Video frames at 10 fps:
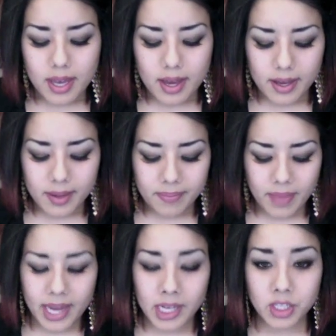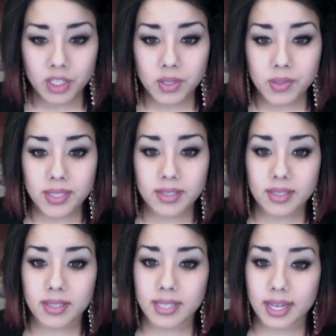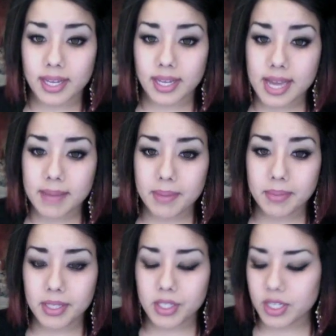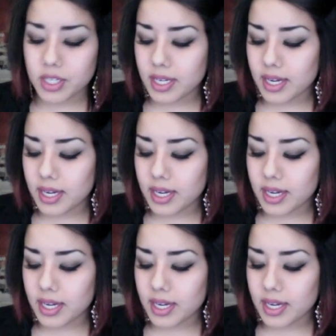I actually used this the second time I bleached it,